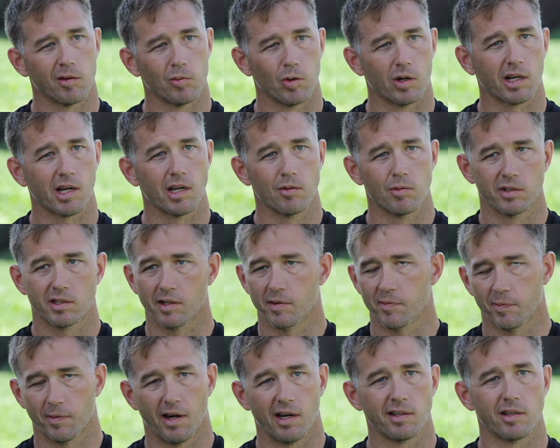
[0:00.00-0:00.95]
are working with
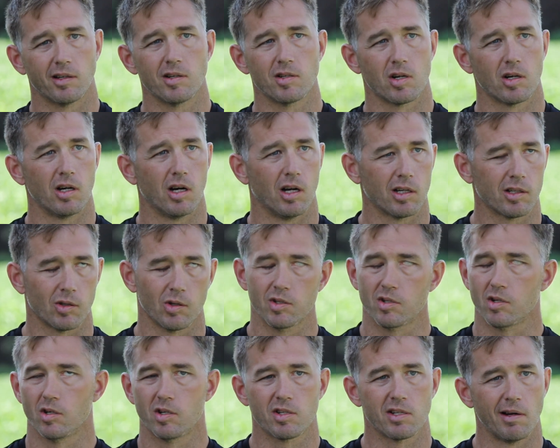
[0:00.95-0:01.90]
their fathers or
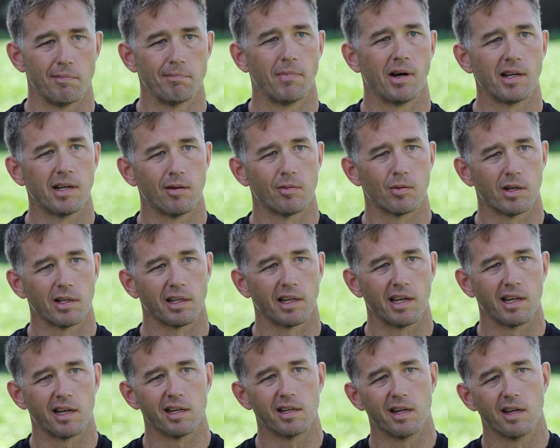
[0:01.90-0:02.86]
uncles or somebody
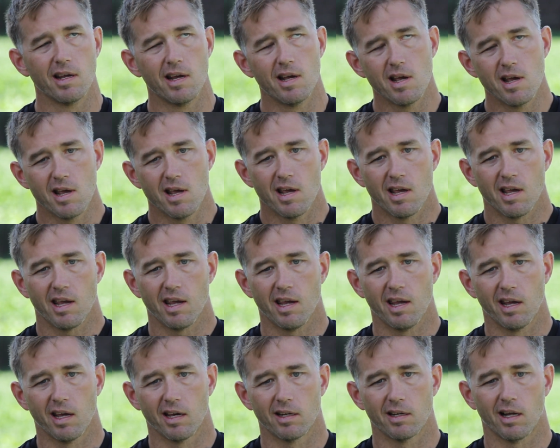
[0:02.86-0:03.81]
related.
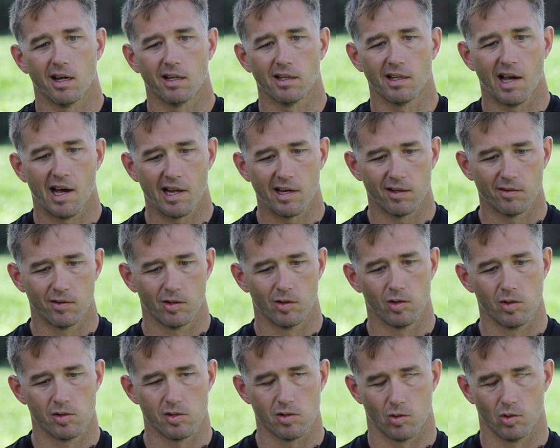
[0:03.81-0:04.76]
And a lot of
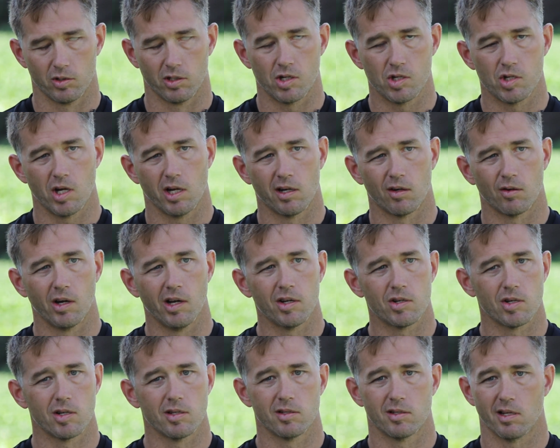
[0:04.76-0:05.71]
those older
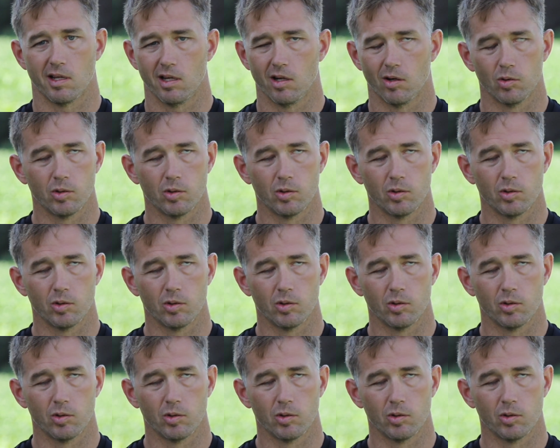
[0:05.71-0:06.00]
generations, they